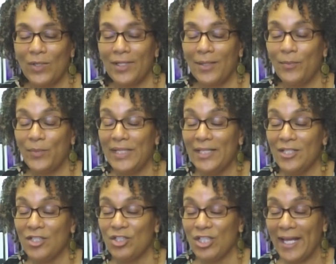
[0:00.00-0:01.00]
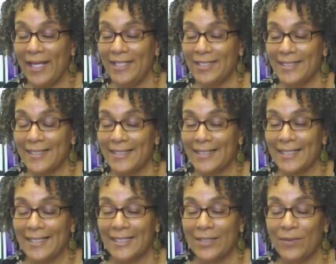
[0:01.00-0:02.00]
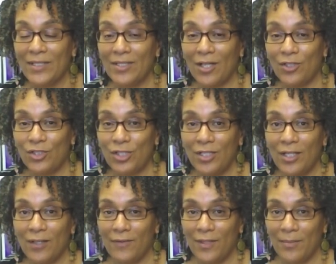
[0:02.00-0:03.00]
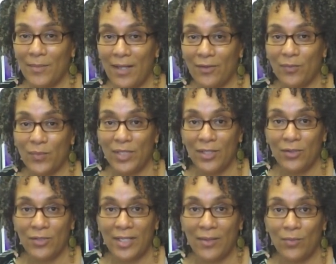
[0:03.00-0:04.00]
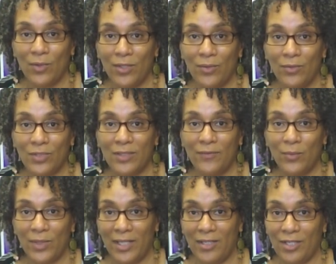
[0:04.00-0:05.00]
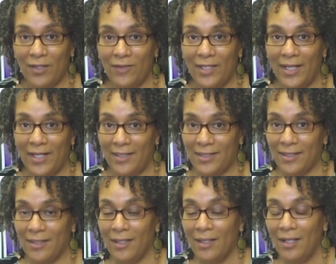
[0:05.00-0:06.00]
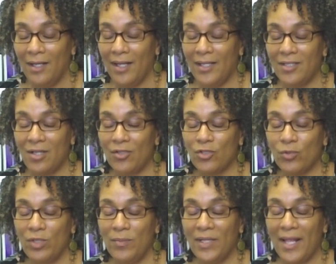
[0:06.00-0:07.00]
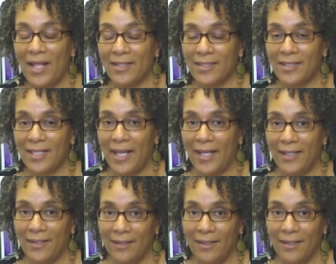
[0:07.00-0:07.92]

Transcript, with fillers: one of the biggest changes is the reduction of the amount of pills that one who's living with HIV/AIDS and is on treatment has to take.